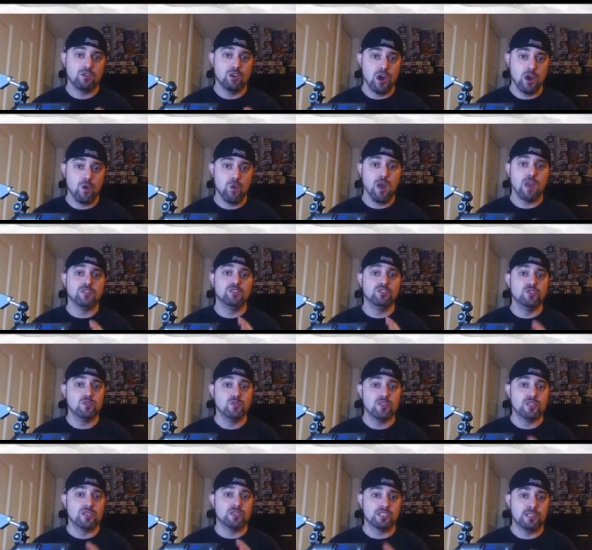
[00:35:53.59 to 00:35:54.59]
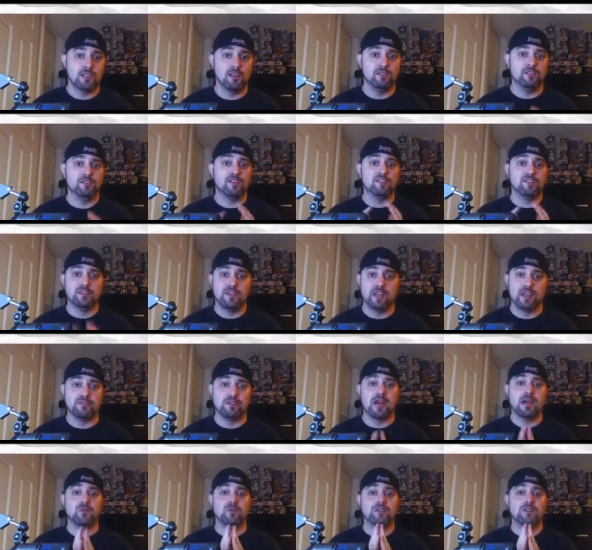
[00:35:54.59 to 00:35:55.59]
go and do yourself a
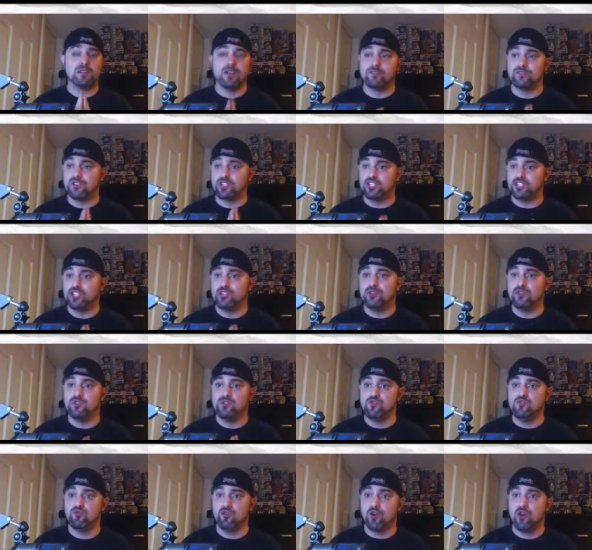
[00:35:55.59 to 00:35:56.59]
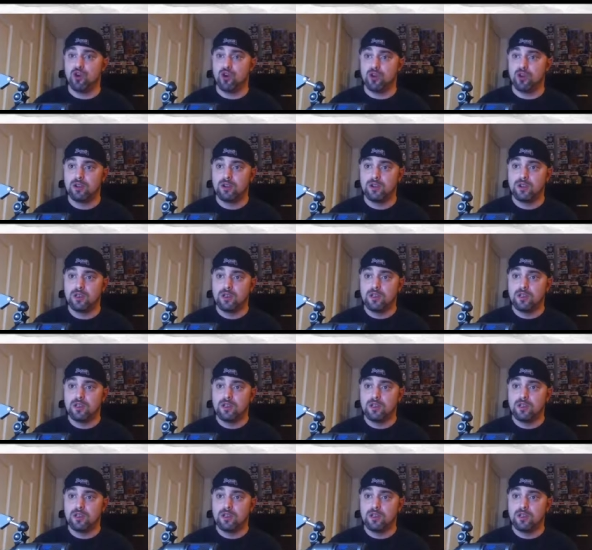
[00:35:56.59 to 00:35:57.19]
favor. I would never steer you wrong.